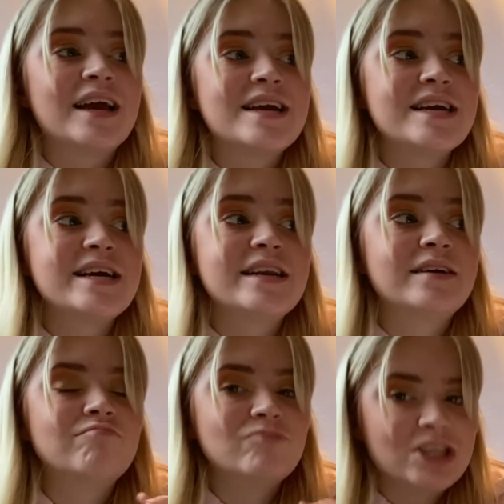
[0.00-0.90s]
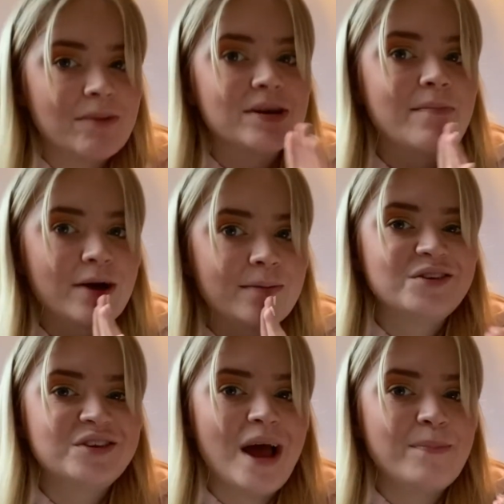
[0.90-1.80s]
in September.
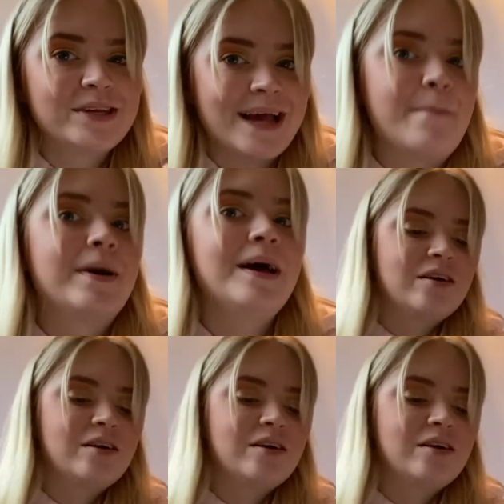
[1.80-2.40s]
September?